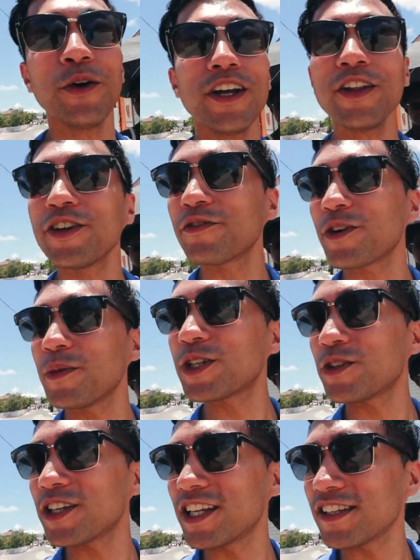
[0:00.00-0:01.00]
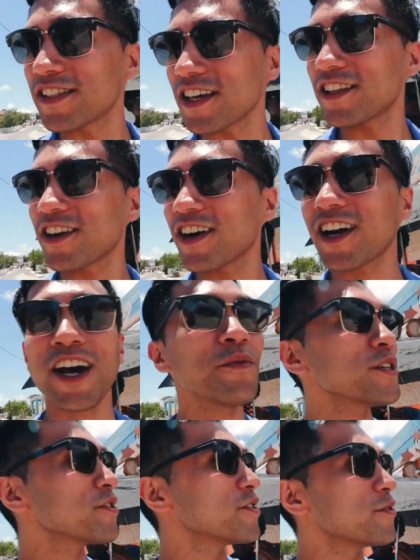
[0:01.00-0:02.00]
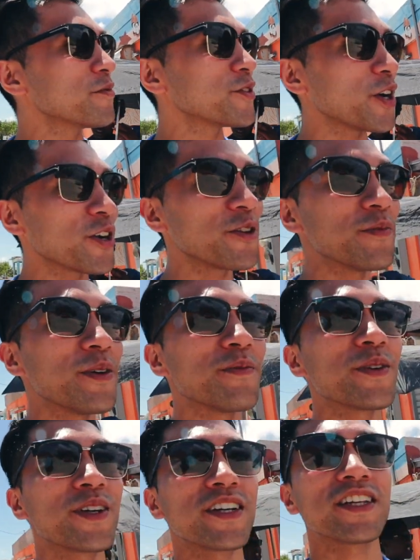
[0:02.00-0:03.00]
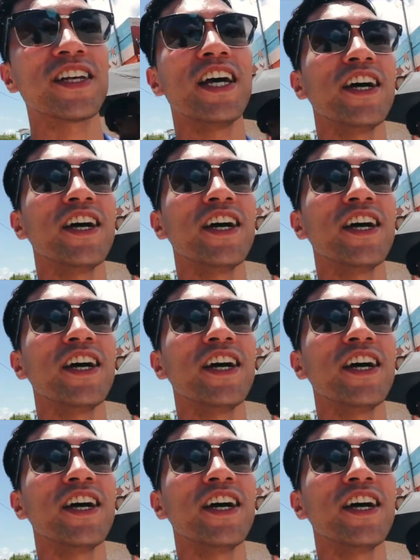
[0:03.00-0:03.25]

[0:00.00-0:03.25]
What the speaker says: What other information did he say in the car? I was trying to remember it.